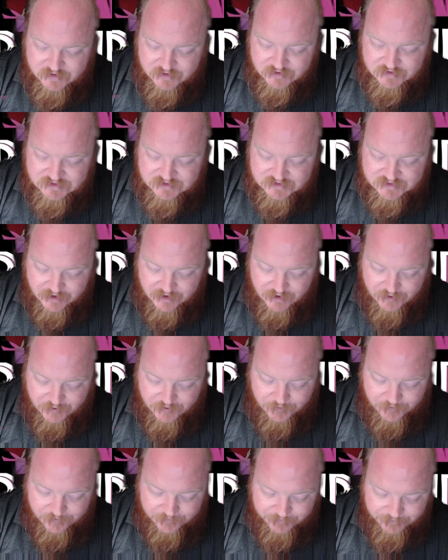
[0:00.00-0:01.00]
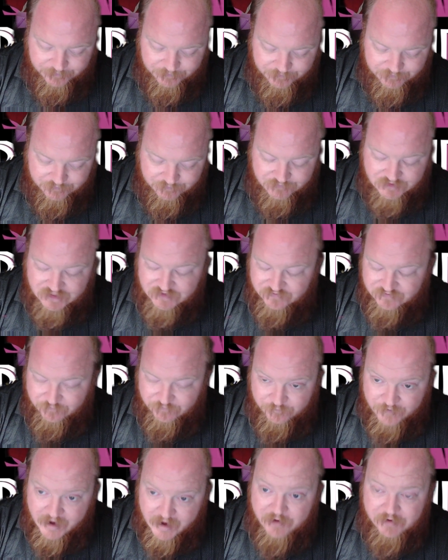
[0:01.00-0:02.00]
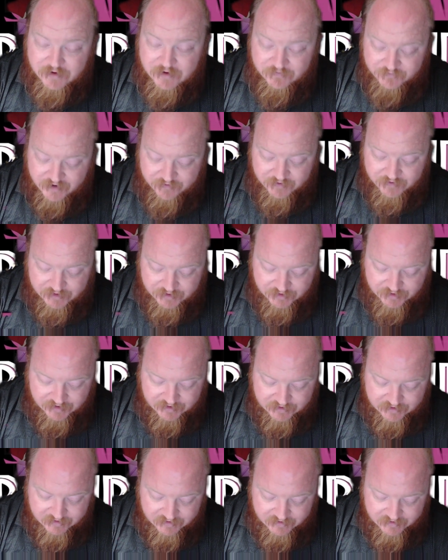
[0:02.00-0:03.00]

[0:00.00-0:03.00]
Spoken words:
So very, very good.